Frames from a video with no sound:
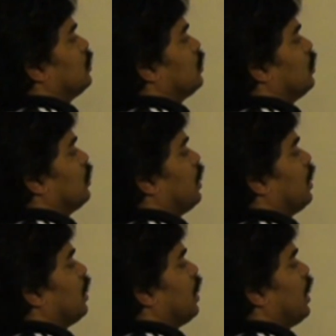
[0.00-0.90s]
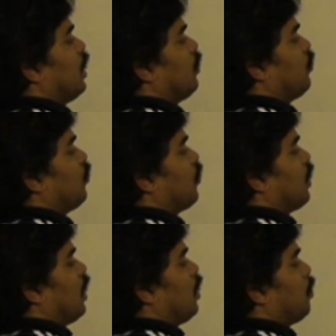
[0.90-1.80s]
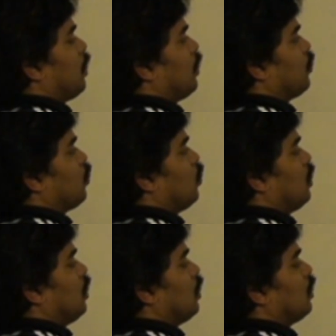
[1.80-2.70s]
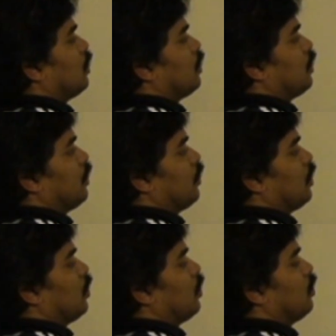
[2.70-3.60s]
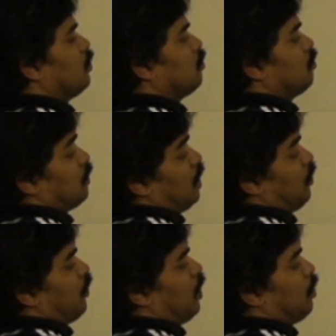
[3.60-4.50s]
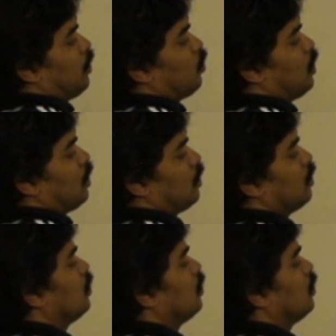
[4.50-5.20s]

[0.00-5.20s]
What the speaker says: So then fk plus 1 is equal to fk plus 1.